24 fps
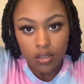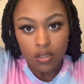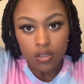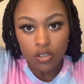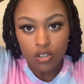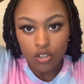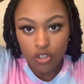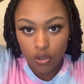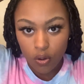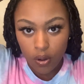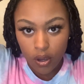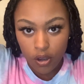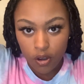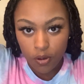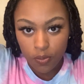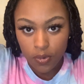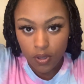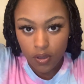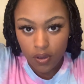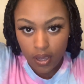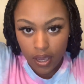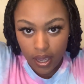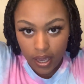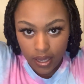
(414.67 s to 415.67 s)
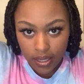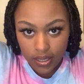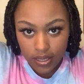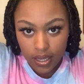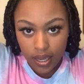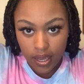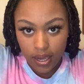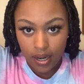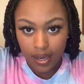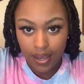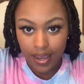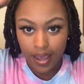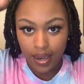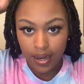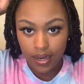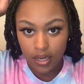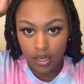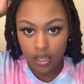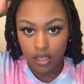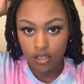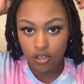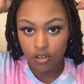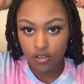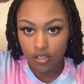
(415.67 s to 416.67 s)
So I hope you guys kind of got
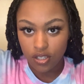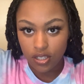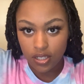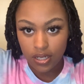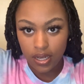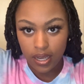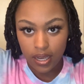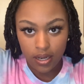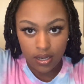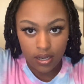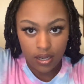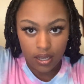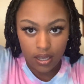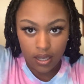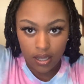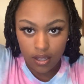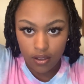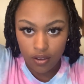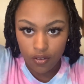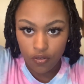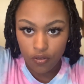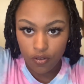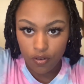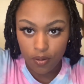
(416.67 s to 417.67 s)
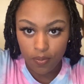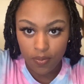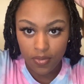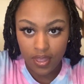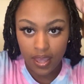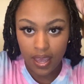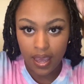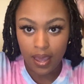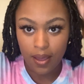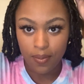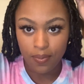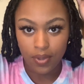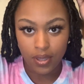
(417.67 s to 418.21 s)
an understanding from that,